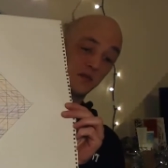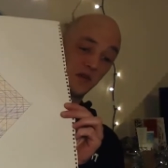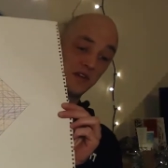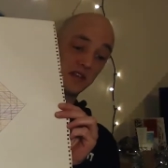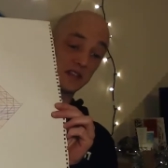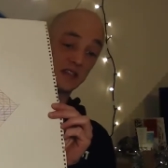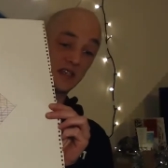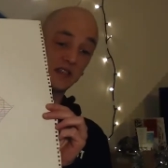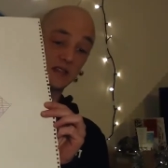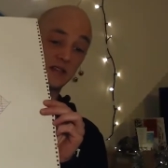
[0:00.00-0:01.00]
we wouldn't
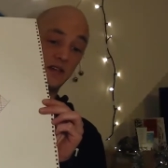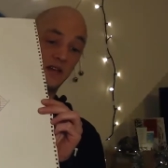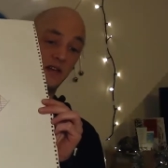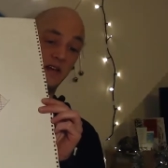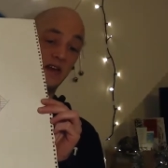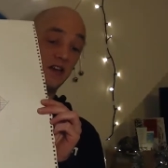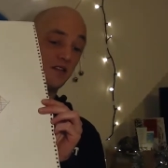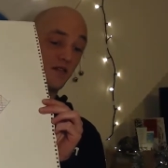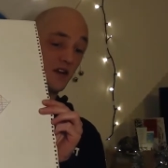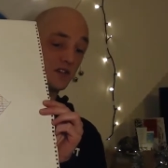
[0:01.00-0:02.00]
exist in
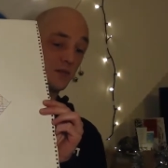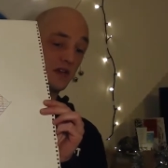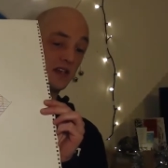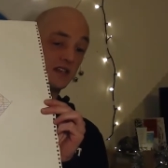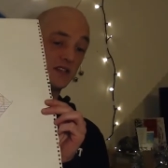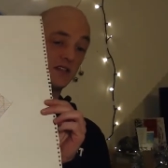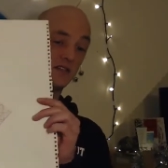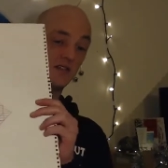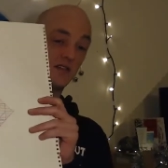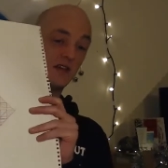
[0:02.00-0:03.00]
the first place.
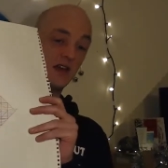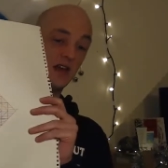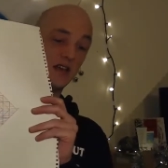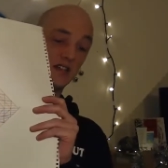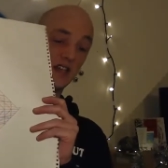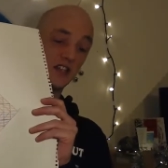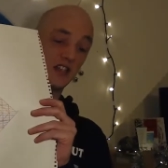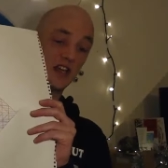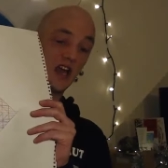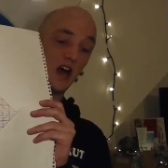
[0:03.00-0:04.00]
And
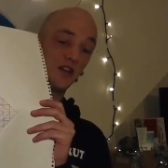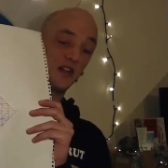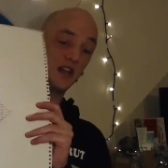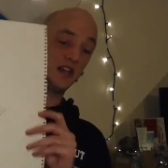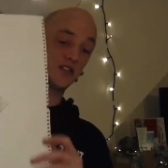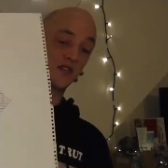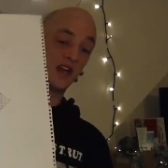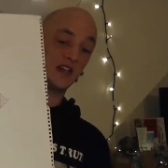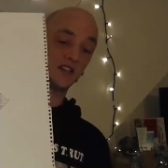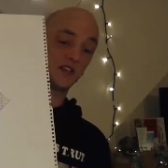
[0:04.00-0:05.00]
essentially how these
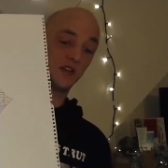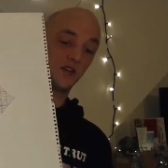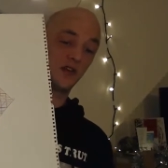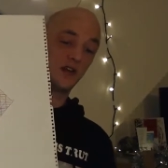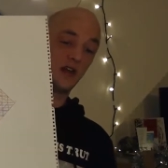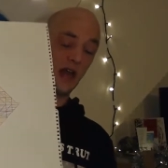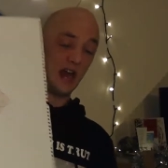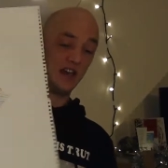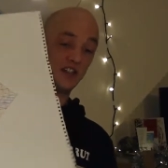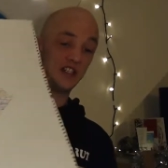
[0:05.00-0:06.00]
relate to
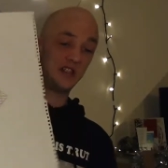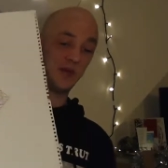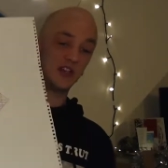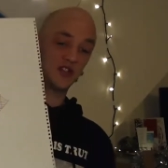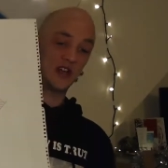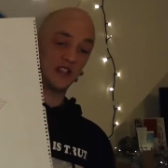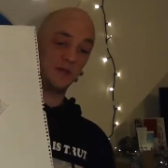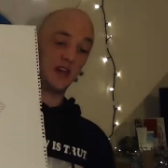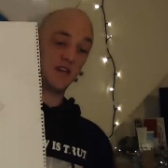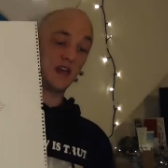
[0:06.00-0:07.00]
energies being
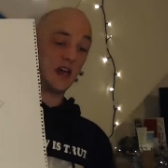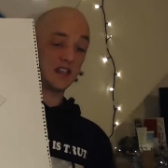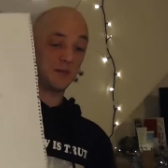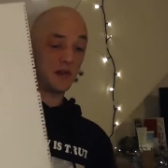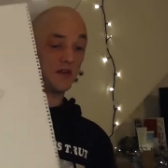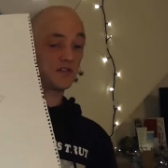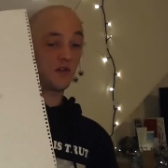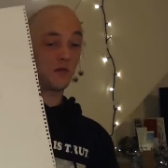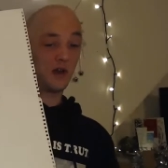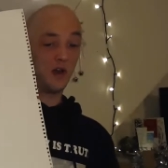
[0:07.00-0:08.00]
transmitted as above,
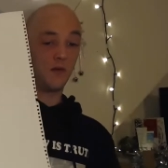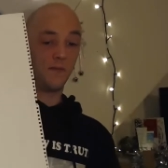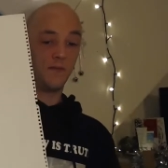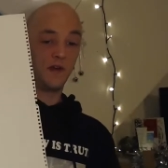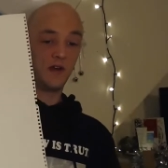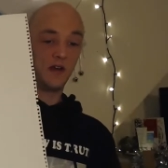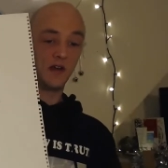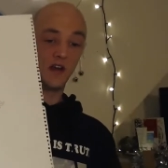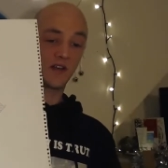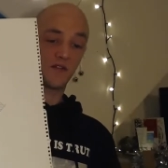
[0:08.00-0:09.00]
so below.
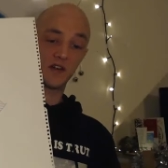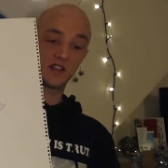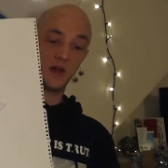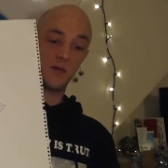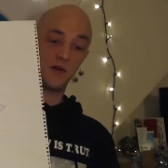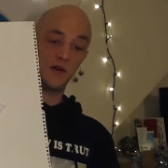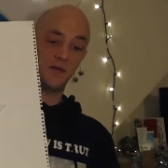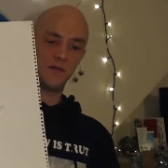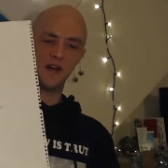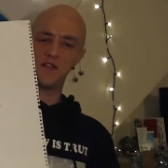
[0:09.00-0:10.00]
Like, for
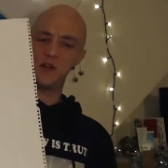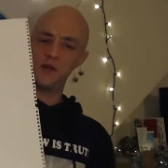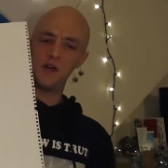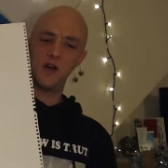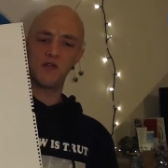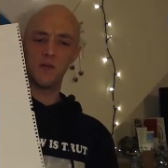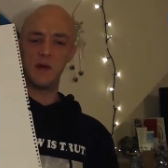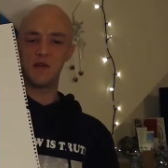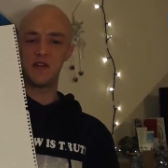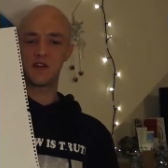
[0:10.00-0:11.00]
example, I do not
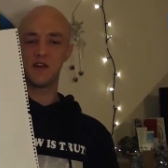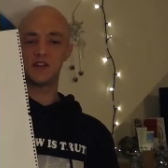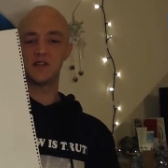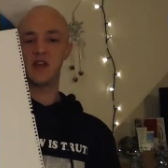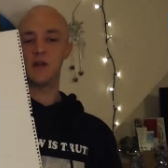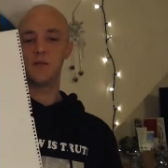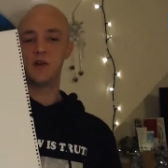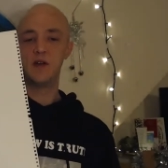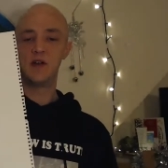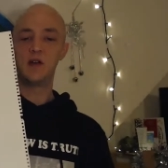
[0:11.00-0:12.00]
remember the guy's name,
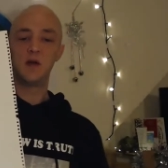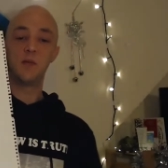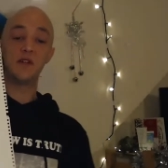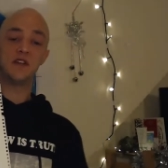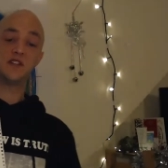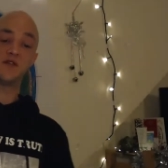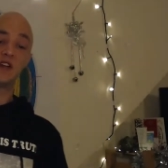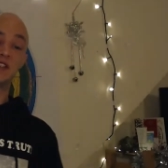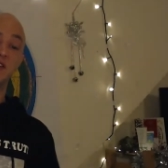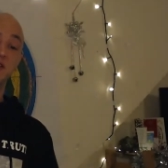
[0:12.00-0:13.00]
but there's a
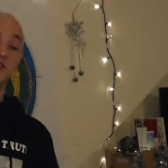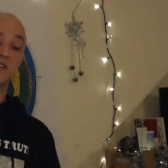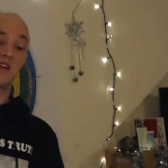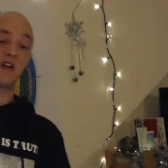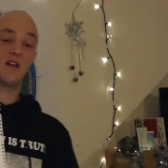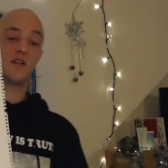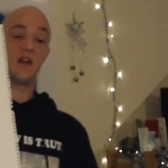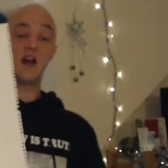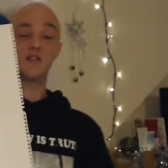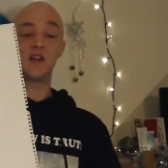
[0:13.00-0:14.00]
researcher
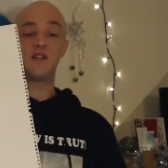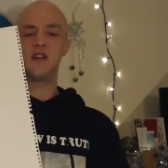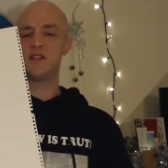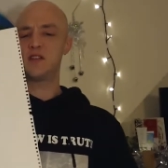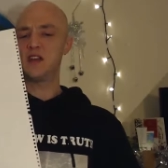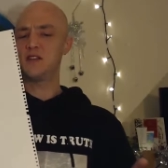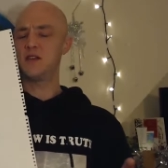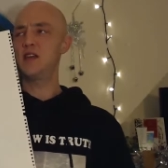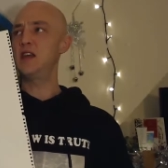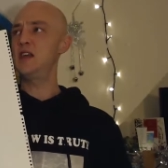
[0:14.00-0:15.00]
out there that
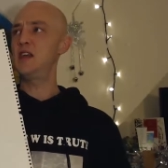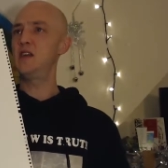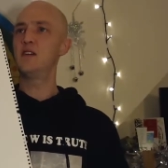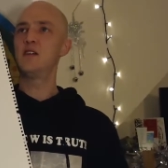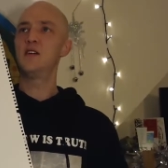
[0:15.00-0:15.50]
he